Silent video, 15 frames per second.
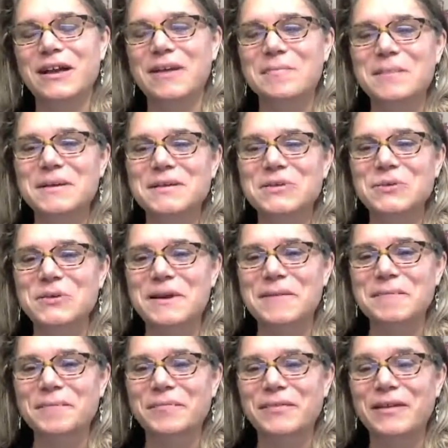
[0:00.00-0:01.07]
and
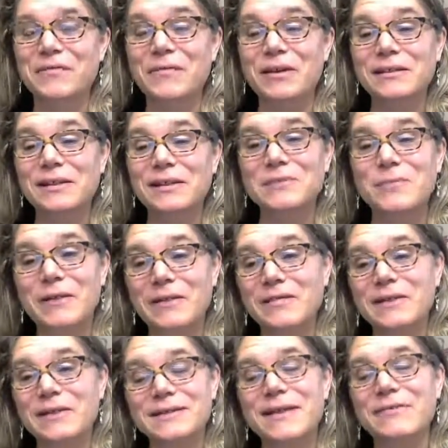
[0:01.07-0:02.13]
mystery. In fact, that's one of
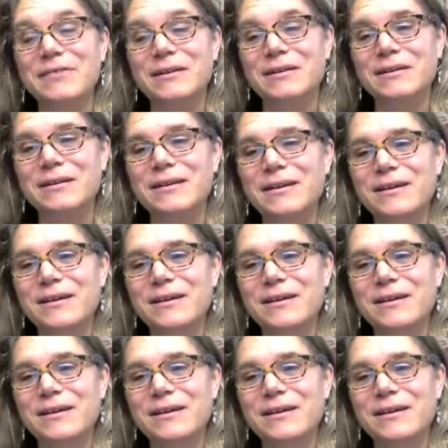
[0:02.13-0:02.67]
the seven,